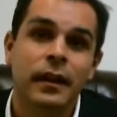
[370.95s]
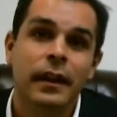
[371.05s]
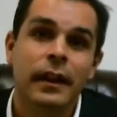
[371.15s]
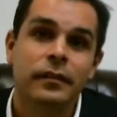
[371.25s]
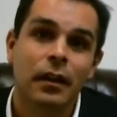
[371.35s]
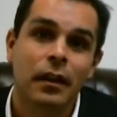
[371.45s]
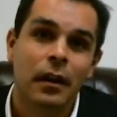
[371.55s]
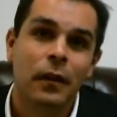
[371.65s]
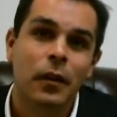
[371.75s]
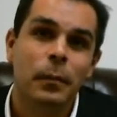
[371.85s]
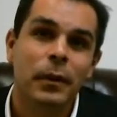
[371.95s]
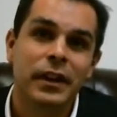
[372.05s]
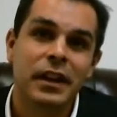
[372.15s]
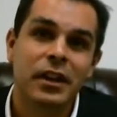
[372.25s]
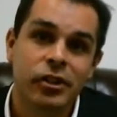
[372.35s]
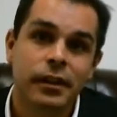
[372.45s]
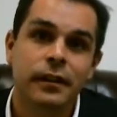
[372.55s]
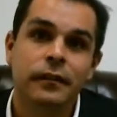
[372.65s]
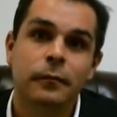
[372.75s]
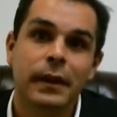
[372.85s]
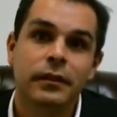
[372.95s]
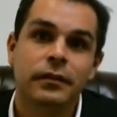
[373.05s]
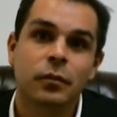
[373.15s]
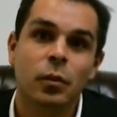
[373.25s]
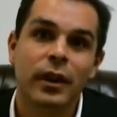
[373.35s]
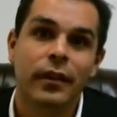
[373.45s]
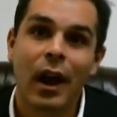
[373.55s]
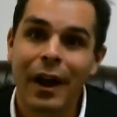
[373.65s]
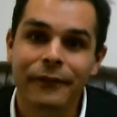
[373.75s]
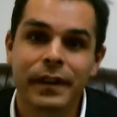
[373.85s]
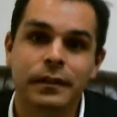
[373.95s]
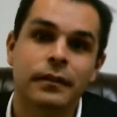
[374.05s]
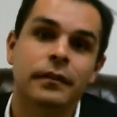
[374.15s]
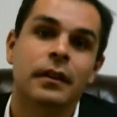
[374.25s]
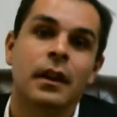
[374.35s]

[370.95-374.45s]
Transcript: it's a little bit of initiative mixed with confidence